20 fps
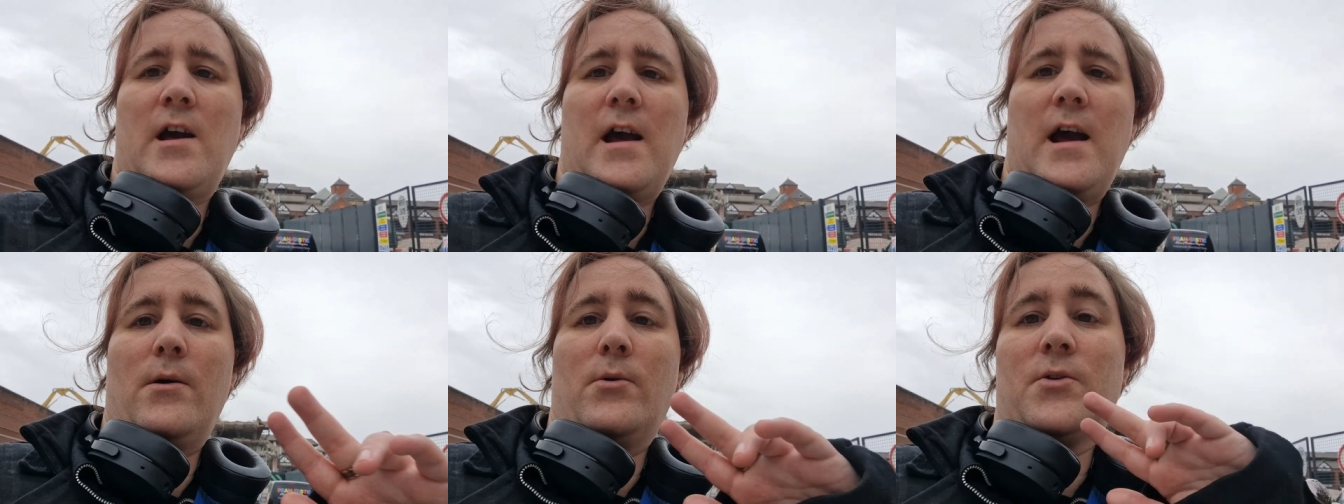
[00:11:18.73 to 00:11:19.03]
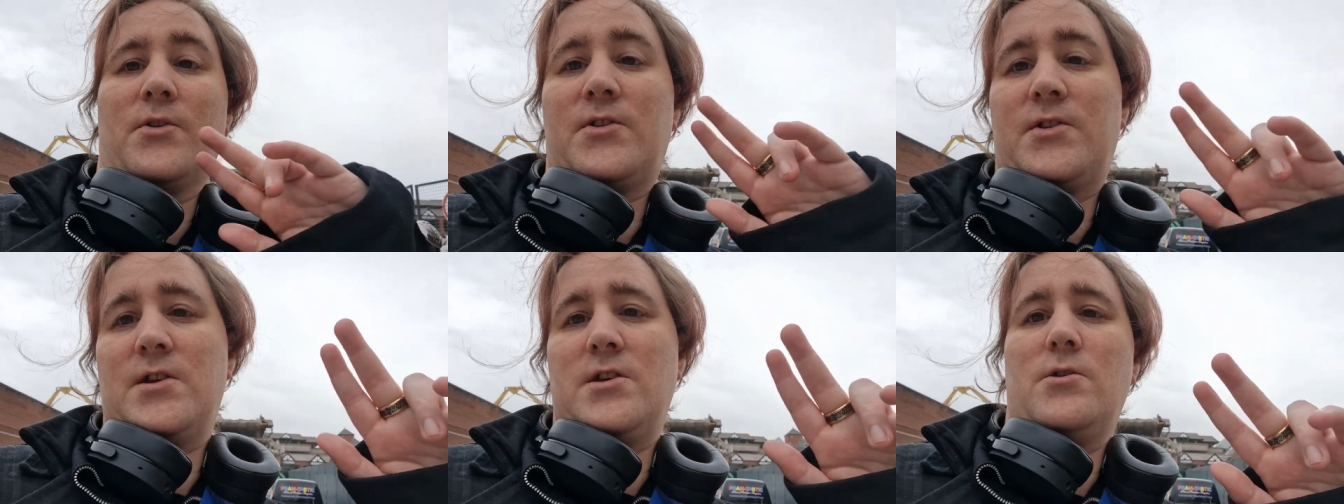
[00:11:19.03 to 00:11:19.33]
I
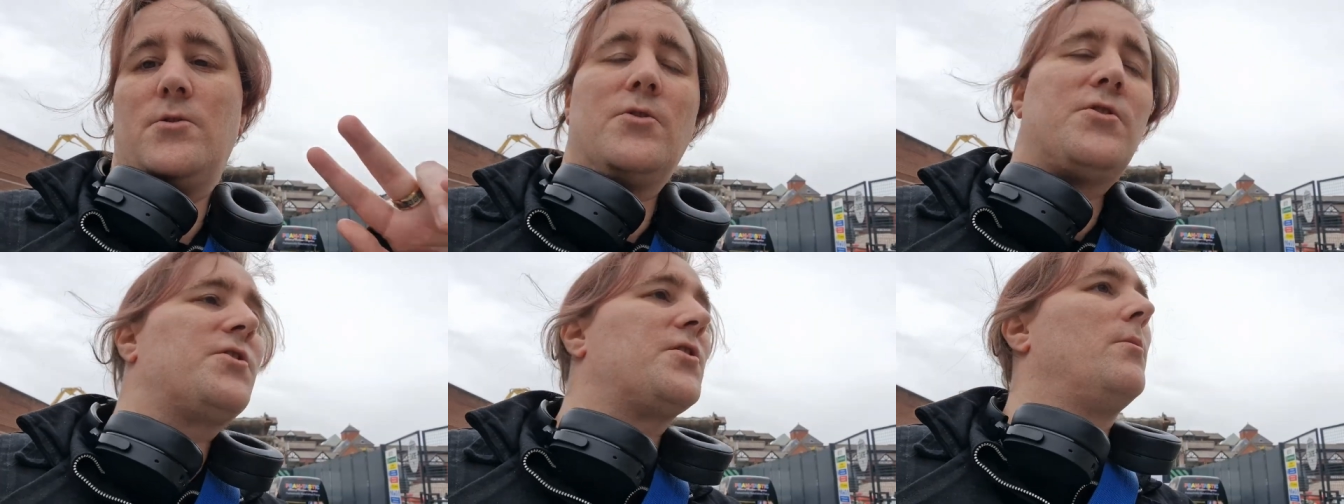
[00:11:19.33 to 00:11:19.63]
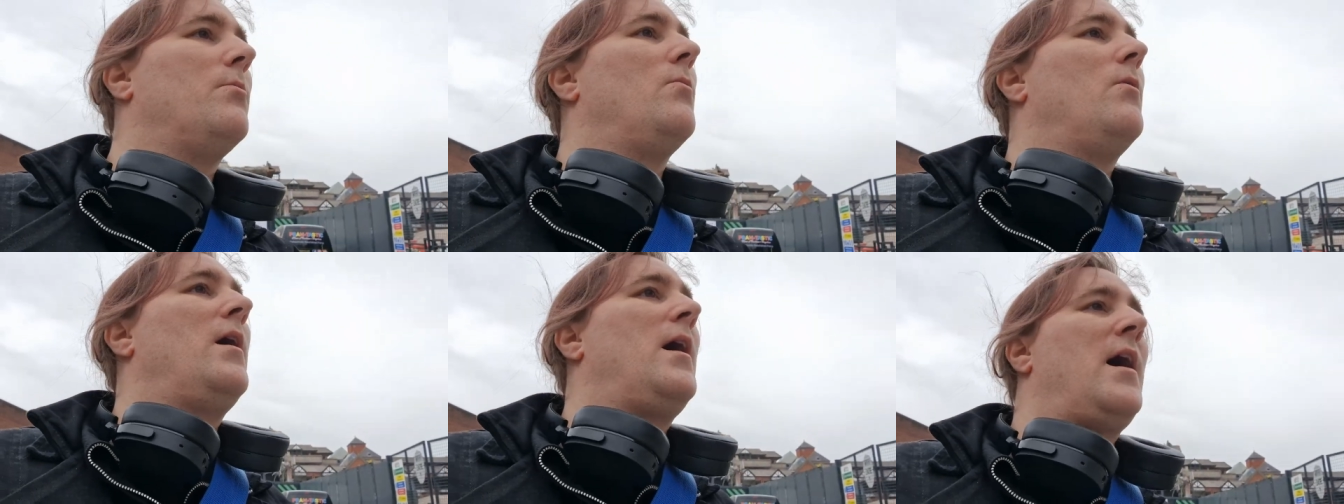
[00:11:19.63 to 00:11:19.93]
will see you
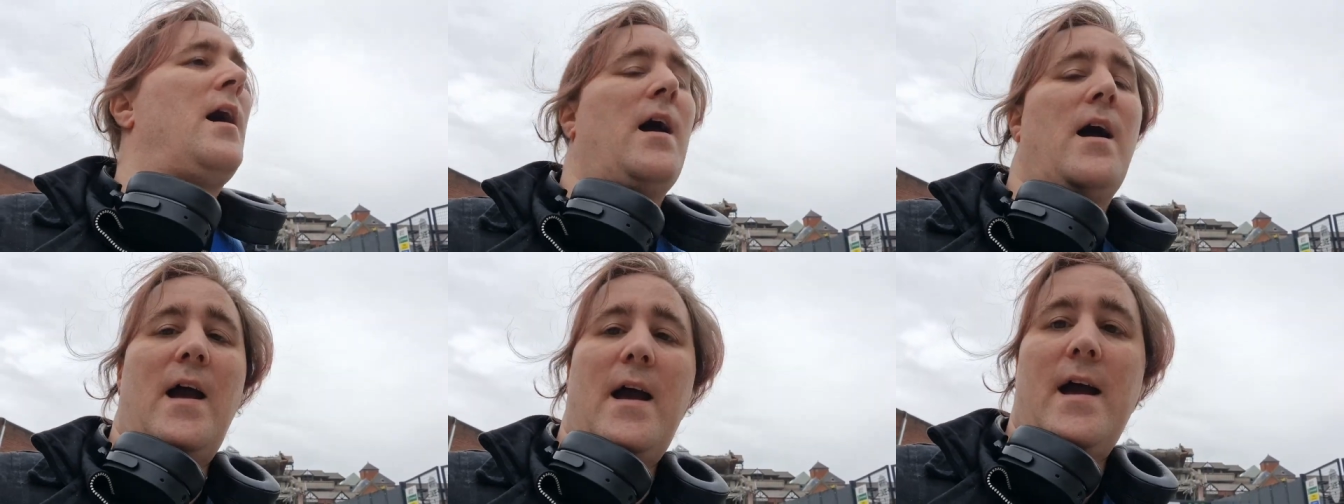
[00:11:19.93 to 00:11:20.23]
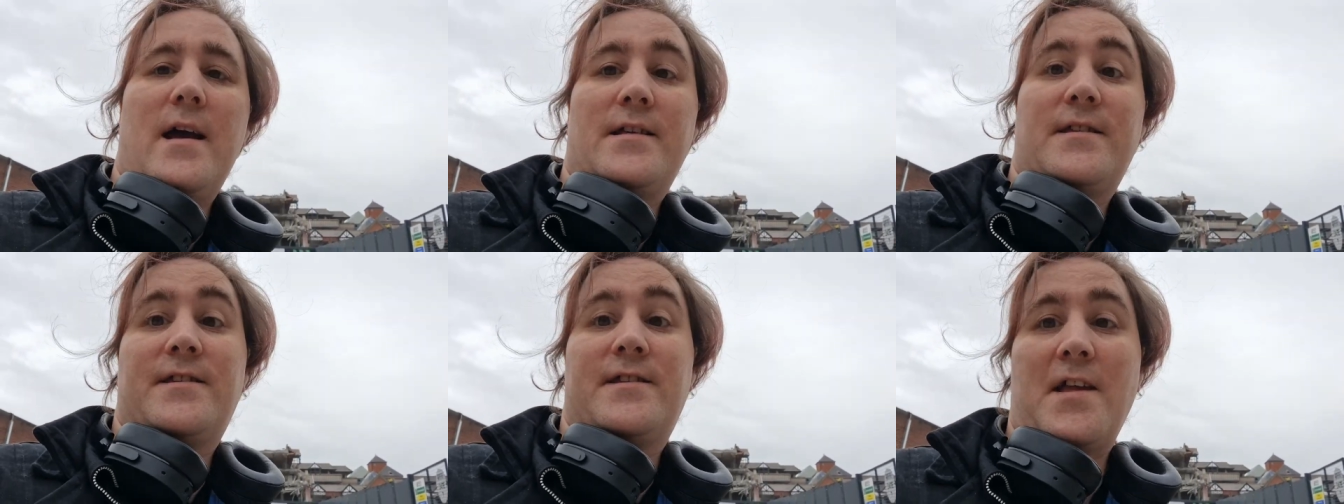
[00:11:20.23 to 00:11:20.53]
somewhere
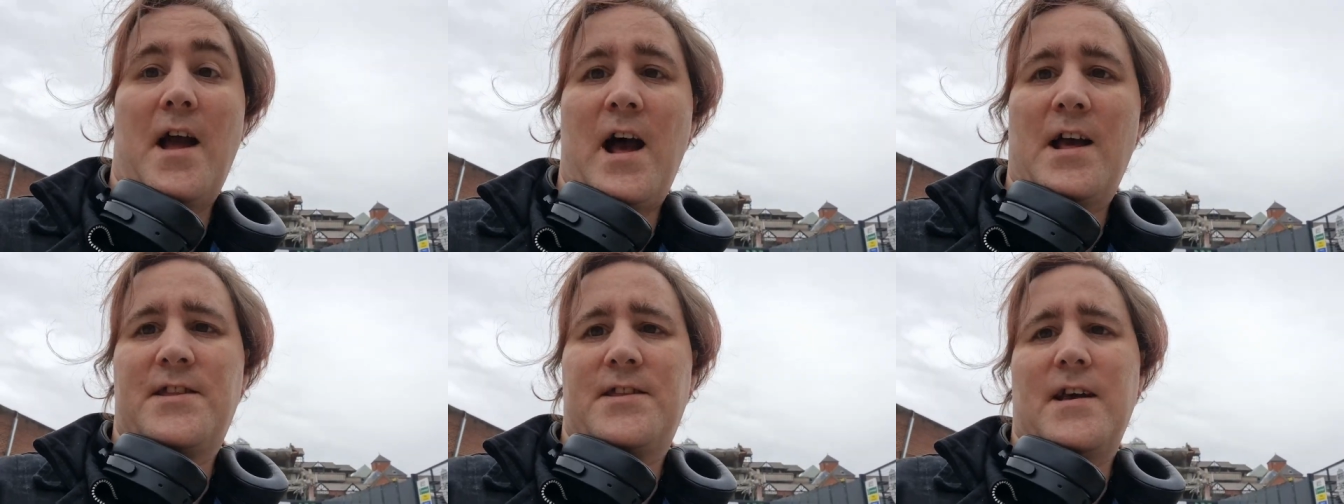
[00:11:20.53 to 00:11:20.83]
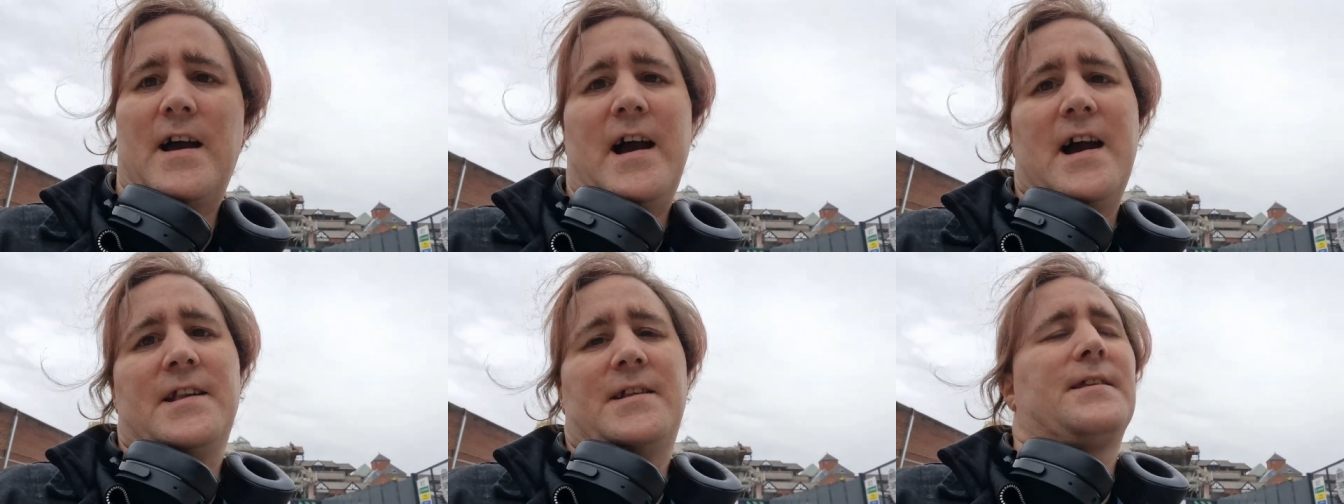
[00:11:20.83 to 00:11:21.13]

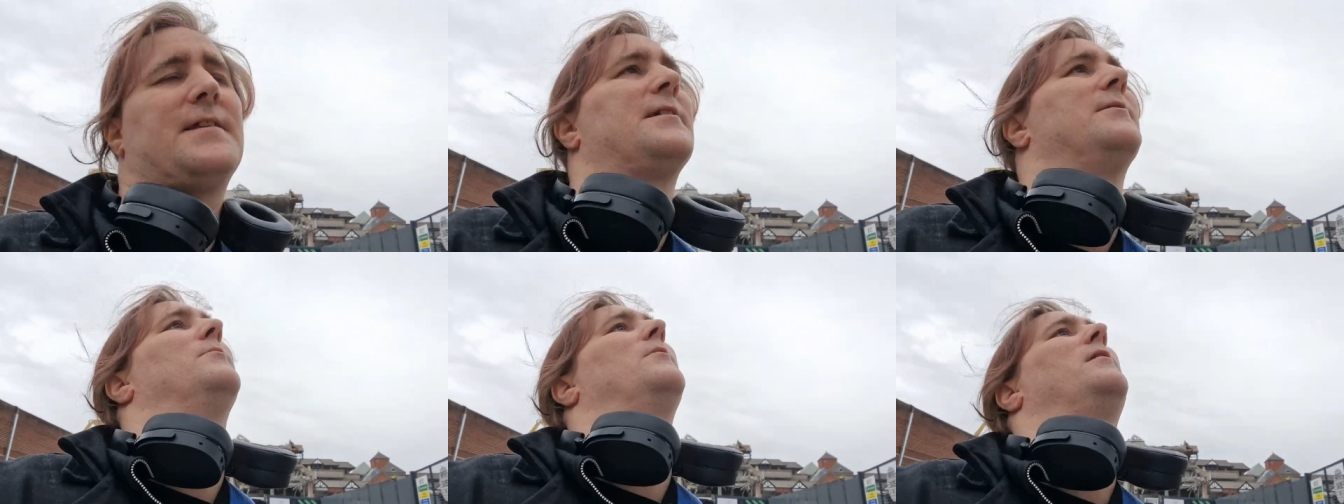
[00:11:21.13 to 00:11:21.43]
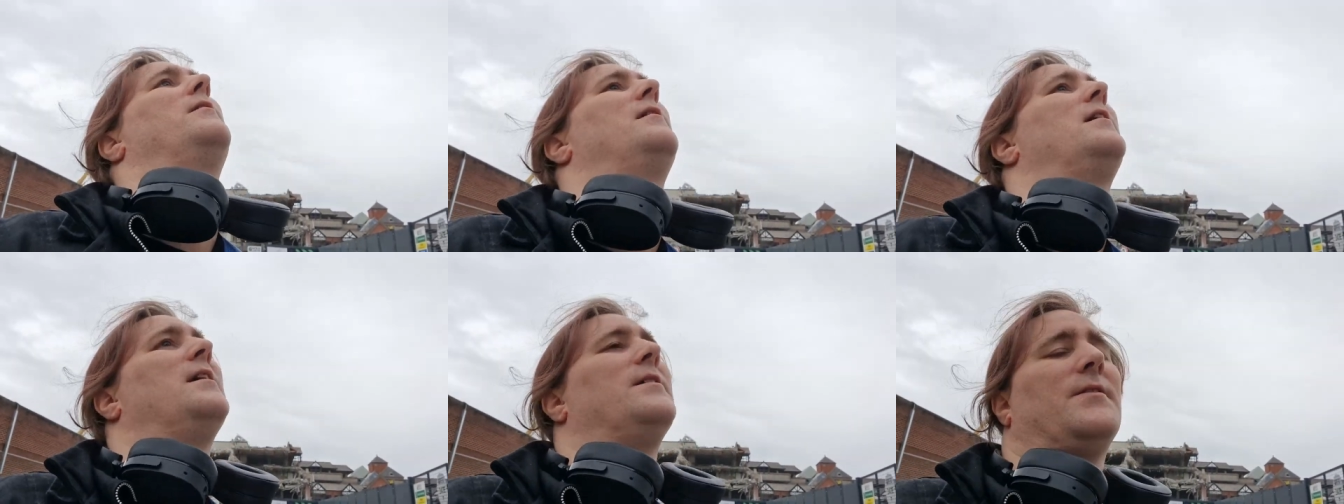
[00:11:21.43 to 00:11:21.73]
starside,
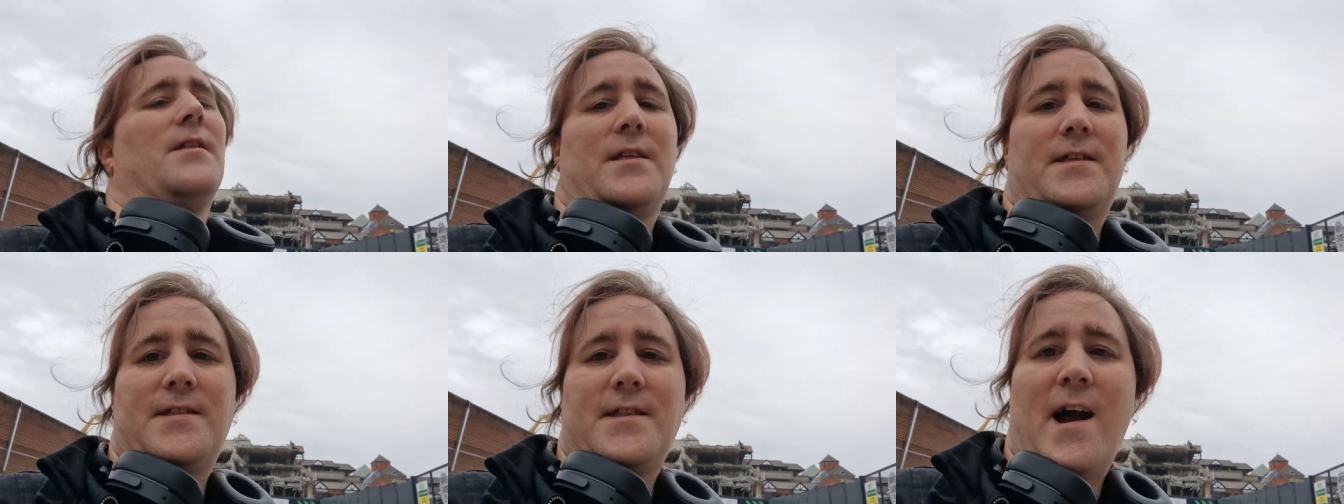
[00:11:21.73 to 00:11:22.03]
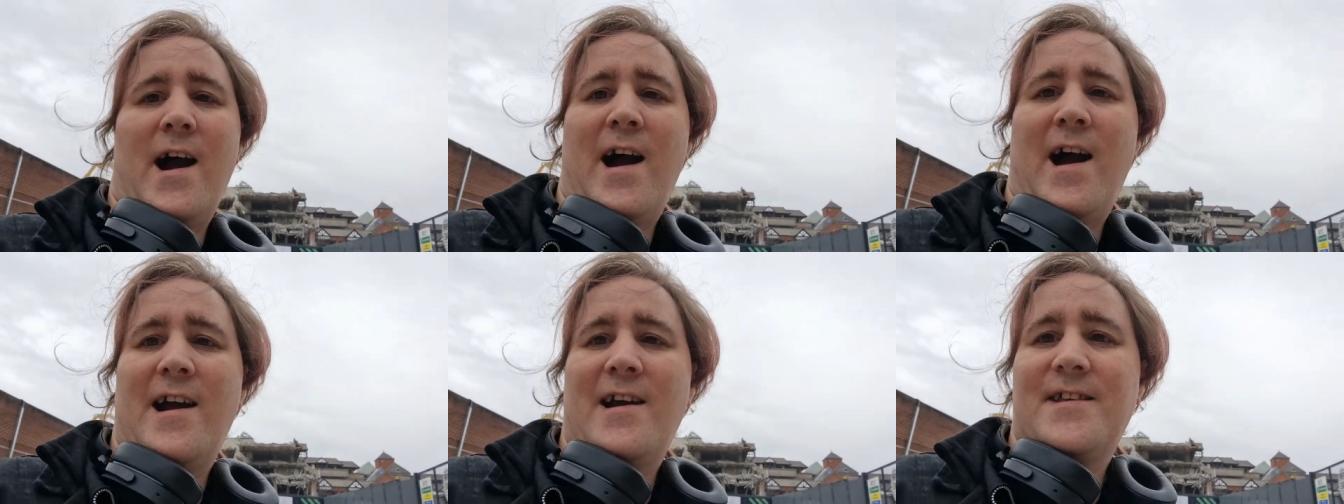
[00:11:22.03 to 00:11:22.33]
somewhere in the
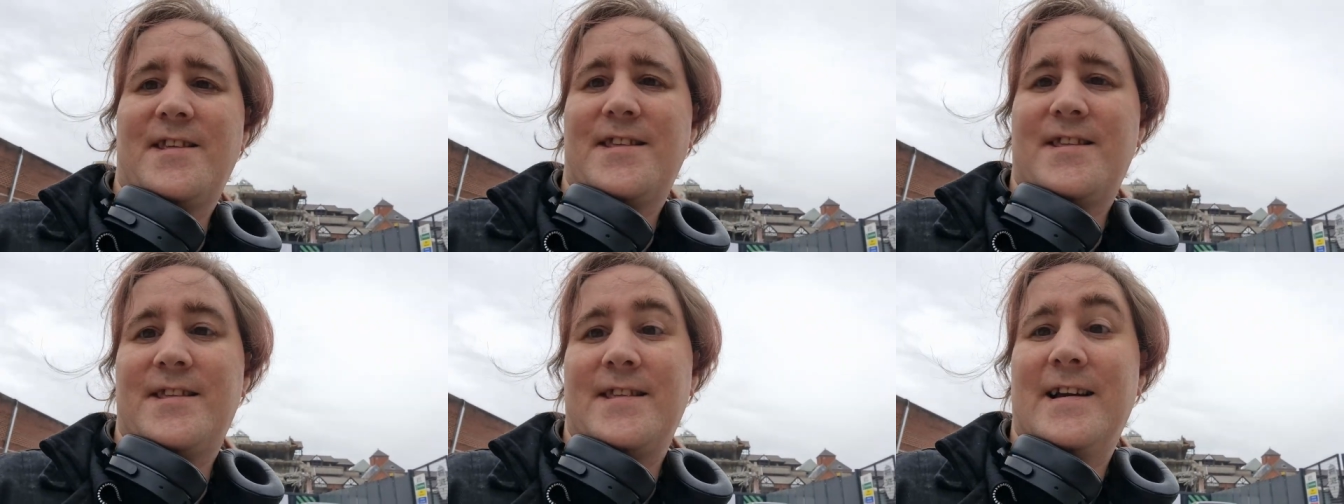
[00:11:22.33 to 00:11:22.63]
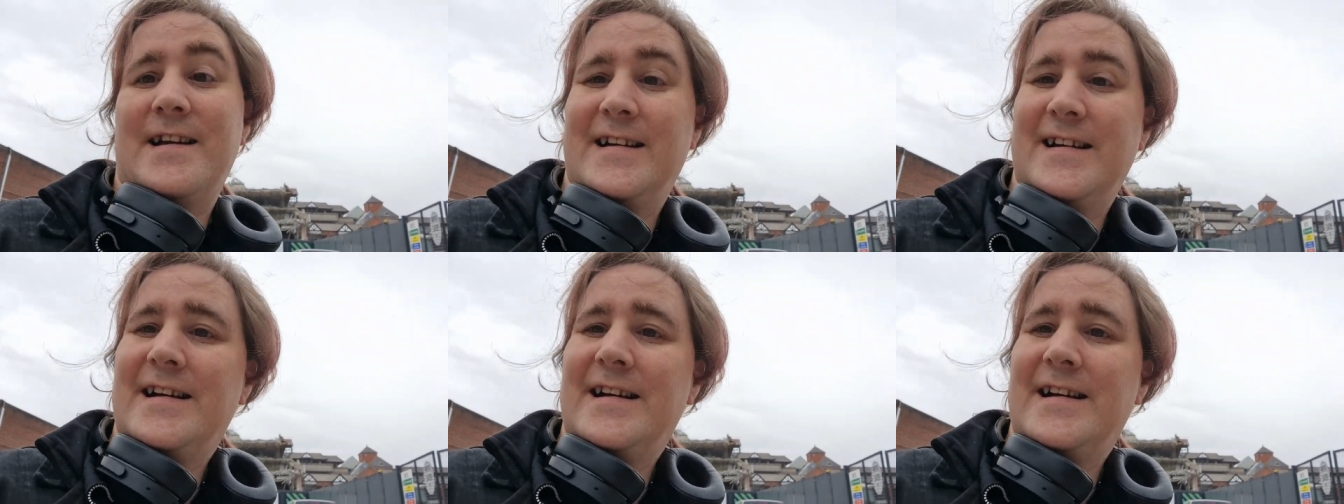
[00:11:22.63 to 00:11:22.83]
stars.